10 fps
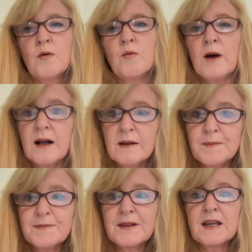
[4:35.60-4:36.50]
Well,
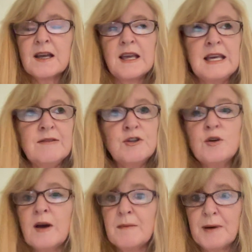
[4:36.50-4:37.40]
even you
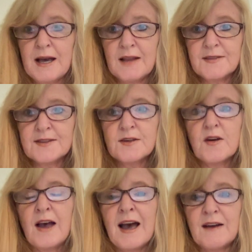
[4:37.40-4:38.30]
empaths
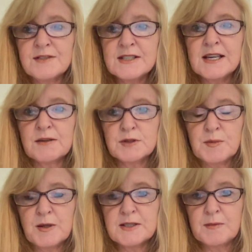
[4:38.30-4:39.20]
have to take
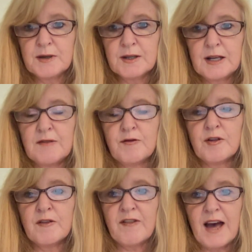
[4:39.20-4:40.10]
responsibility for
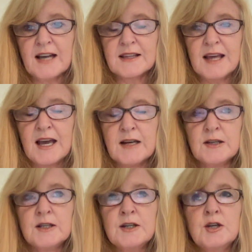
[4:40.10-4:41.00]
the fact that
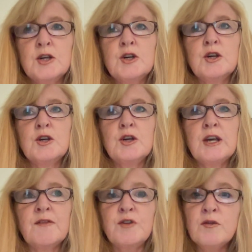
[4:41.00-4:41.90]

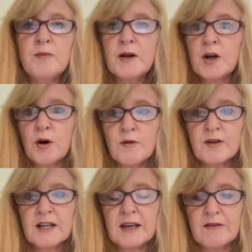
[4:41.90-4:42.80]
if you've been an
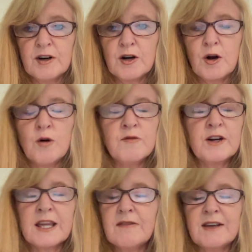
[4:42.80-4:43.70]
overgiver,
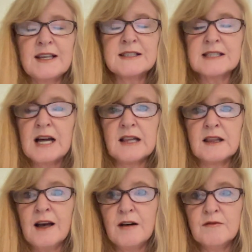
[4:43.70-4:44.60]
overgiving is not
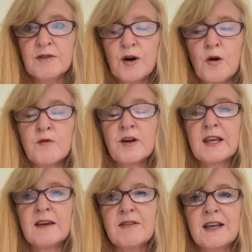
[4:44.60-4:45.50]
love.
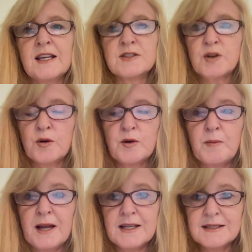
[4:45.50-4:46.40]
Overgiving is
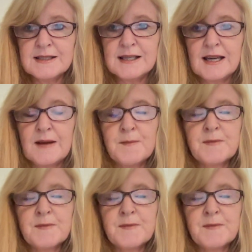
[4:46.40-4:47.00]
codependency.